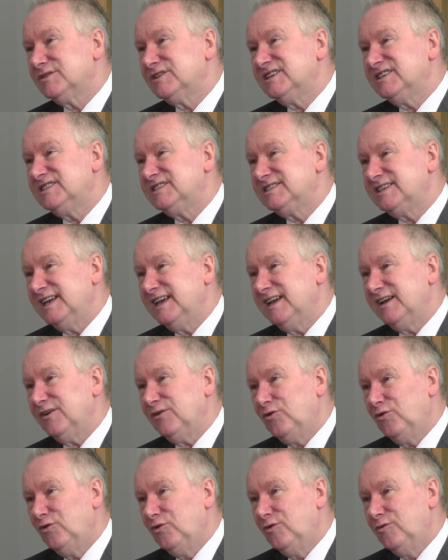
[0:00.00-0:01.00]
to stay at
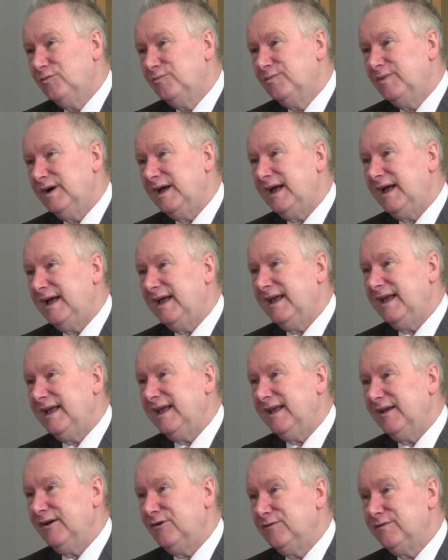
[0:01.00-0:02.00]
home
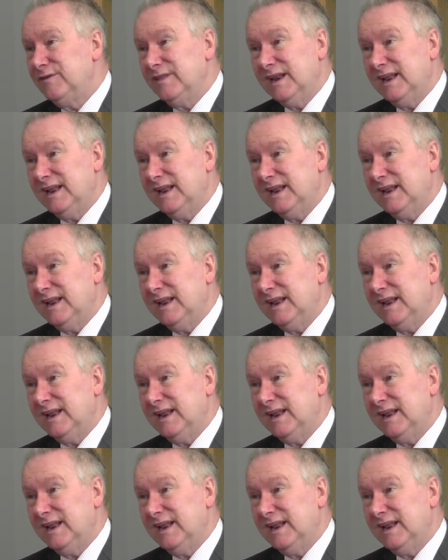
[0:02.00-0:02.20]
over